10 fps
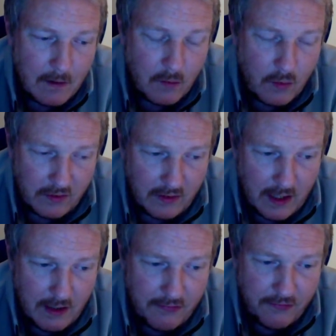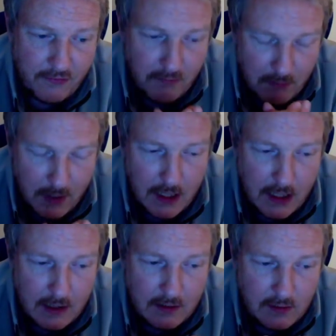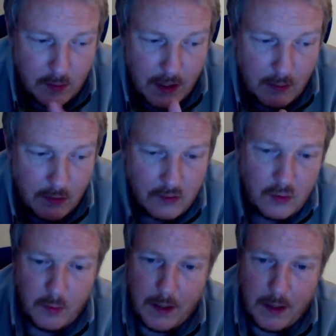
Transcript: with enough money to be able to